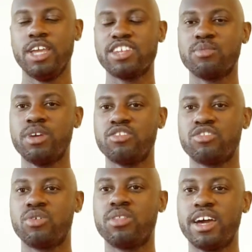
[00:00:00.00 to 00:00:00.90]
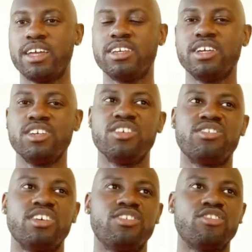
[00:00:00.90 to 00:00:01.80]
You have to make sure that you're
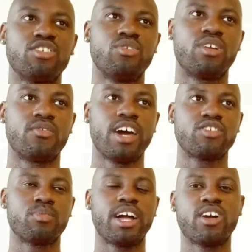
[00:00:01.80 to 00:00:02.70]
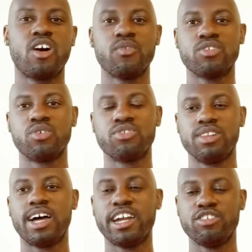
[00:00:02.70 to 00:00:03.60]
staying satiated during the fast, and black coffee is going
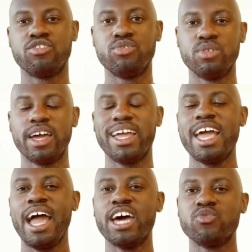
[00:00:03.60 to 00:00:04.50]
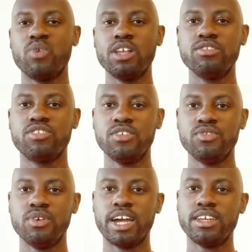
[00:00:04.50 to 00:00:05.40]
to allow you to do that, as well as
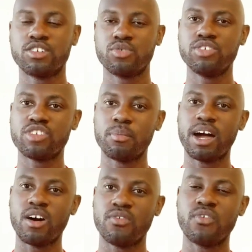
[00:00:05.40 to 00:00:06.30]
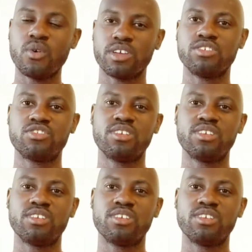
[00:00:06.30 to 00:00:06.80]
give you an increased amount of focus.